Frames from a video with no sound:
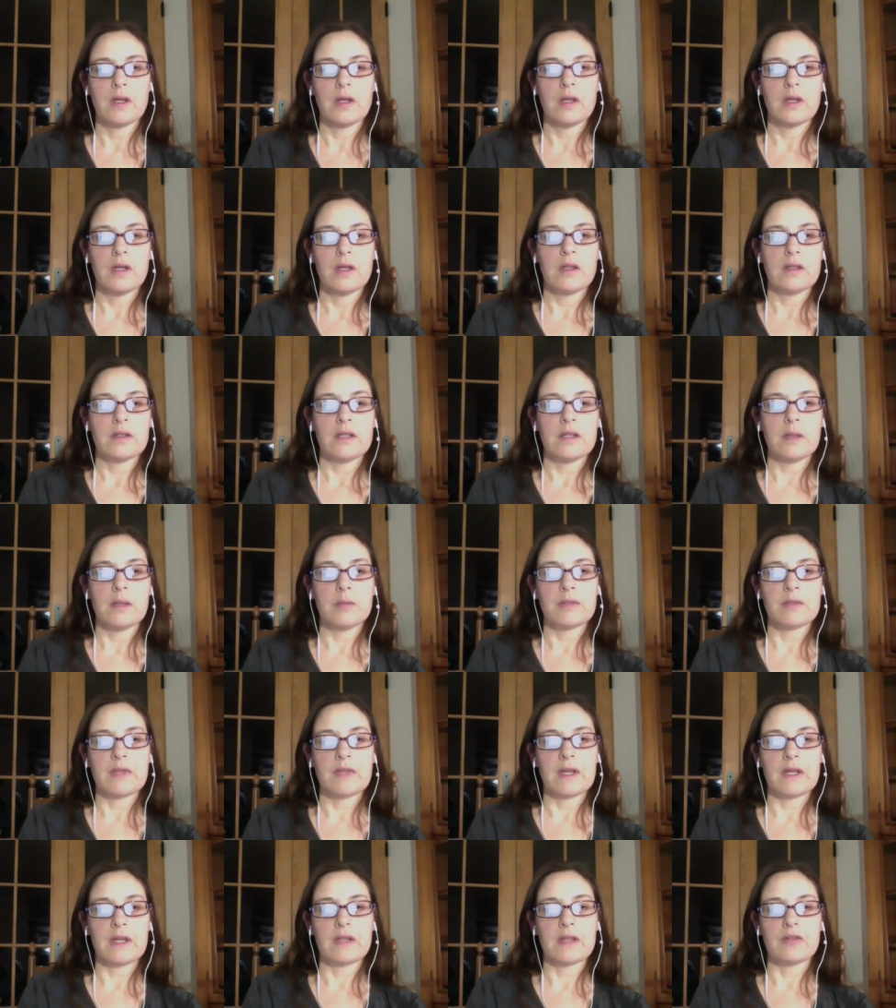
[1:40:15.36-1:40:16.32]

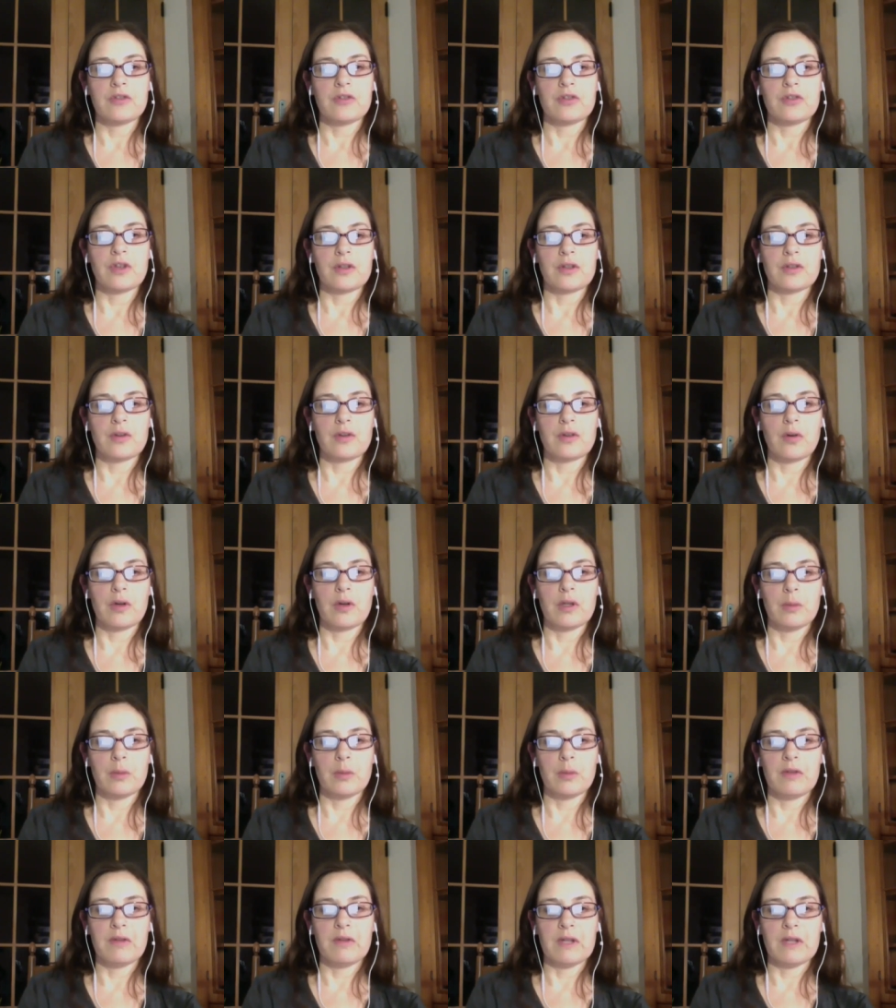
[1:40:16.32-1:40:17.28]
Seems like it's just going
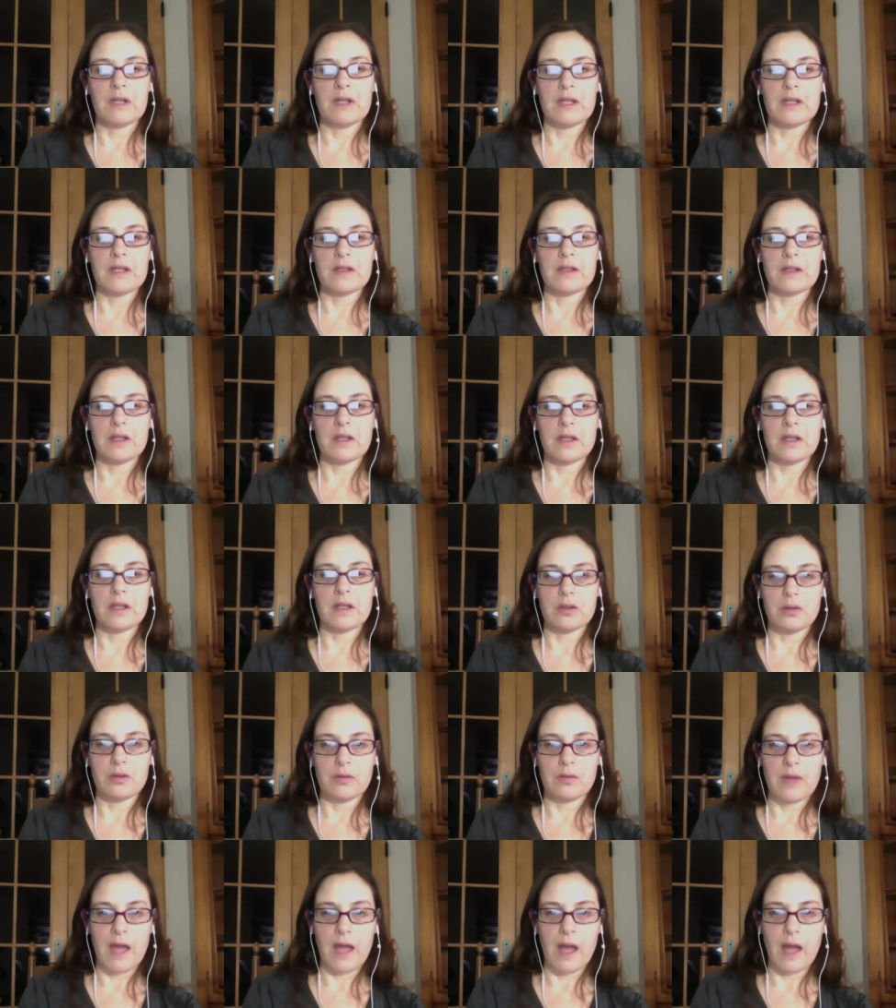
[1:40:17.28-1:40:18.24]
to be released
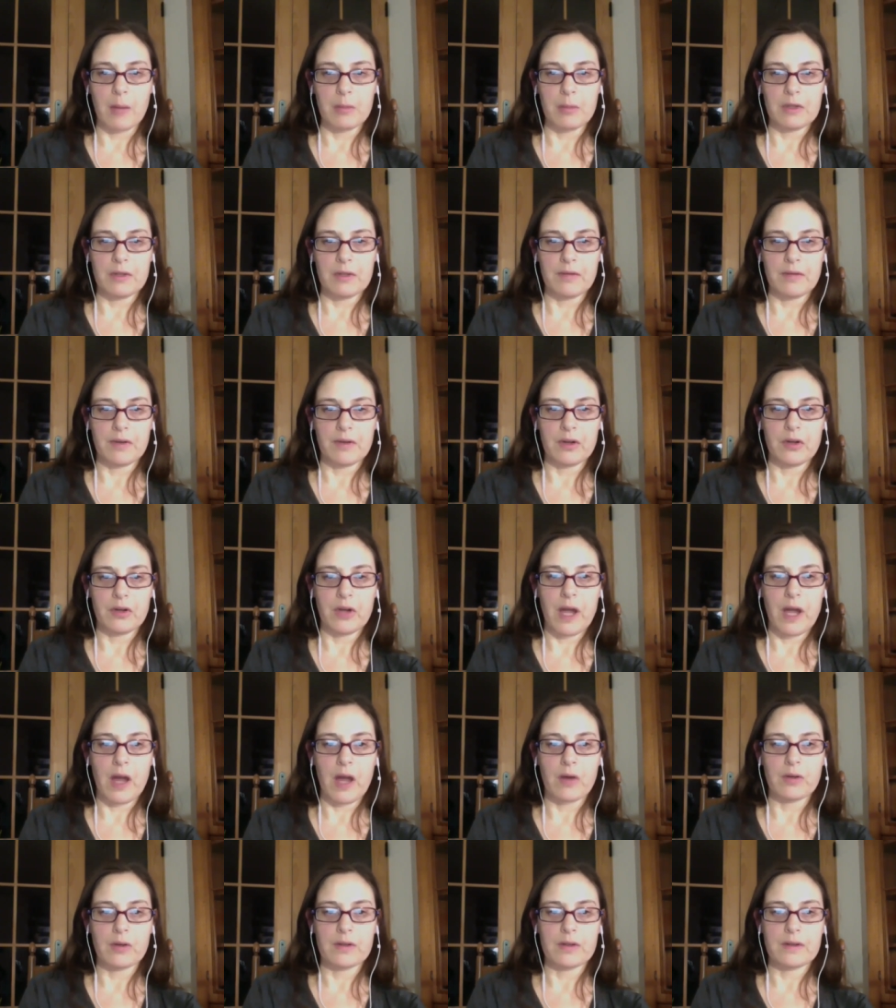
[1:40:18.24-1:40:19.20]
into the atmosphere.
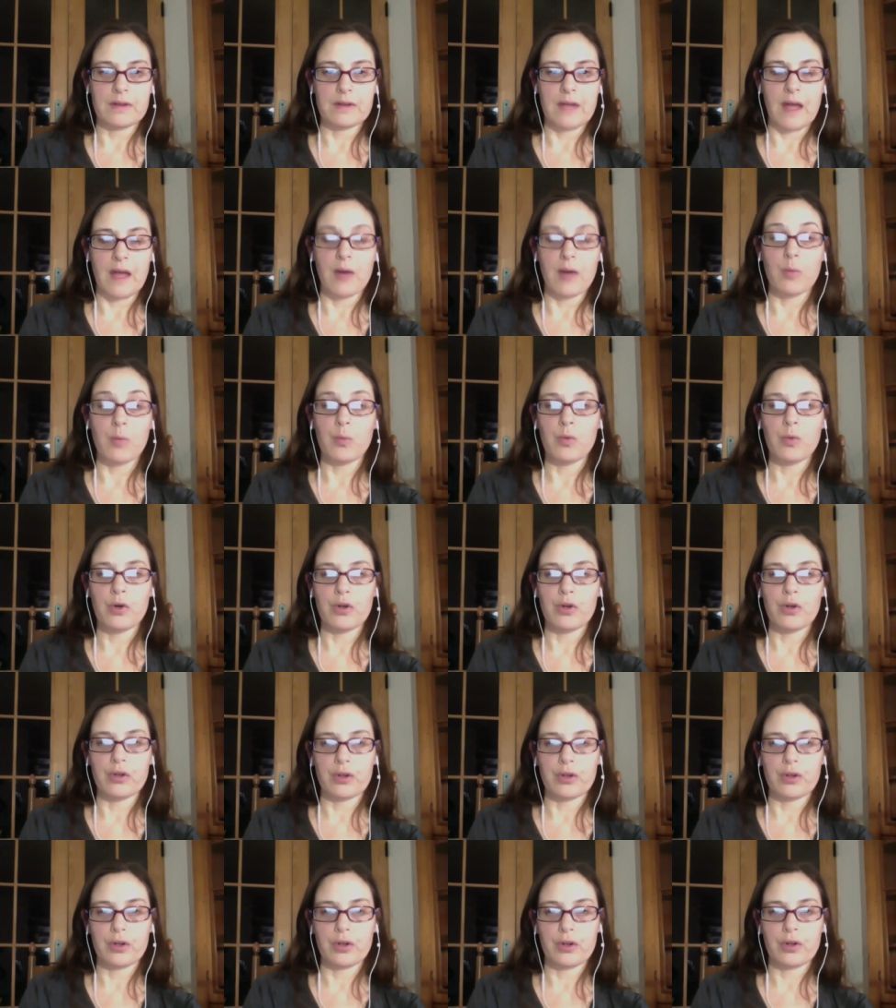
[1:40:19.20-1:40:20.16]
How does that
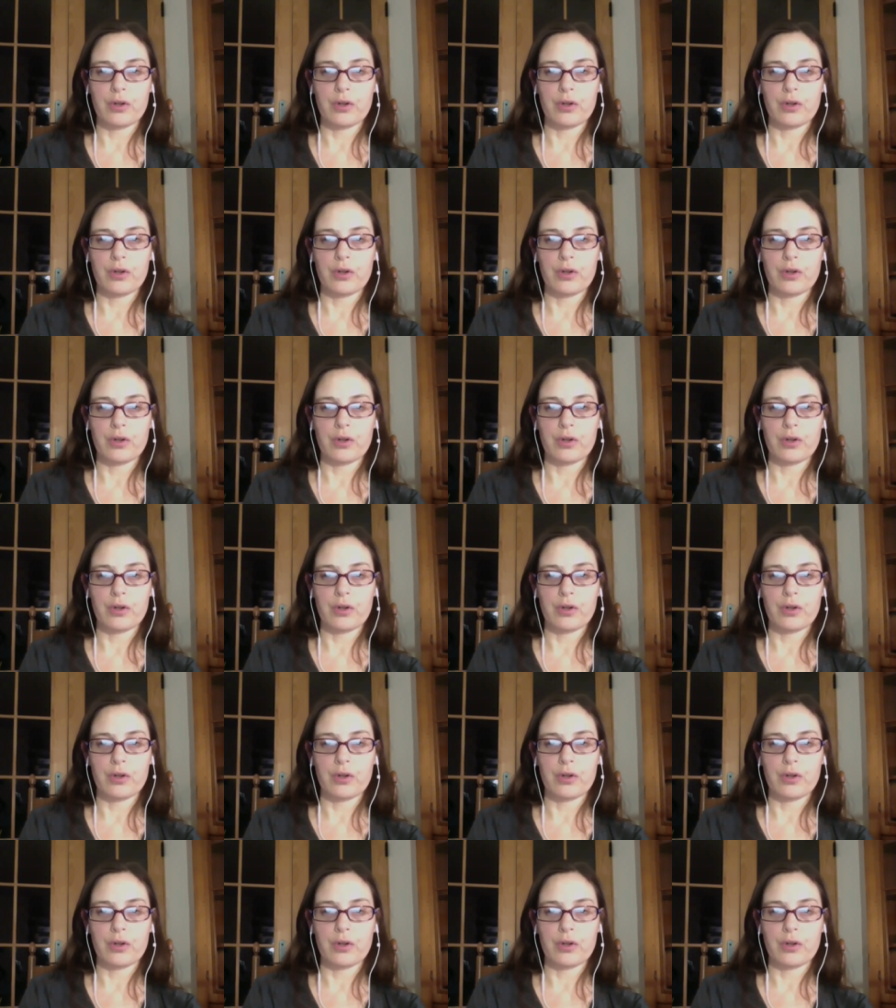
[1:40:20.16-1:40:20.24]
work?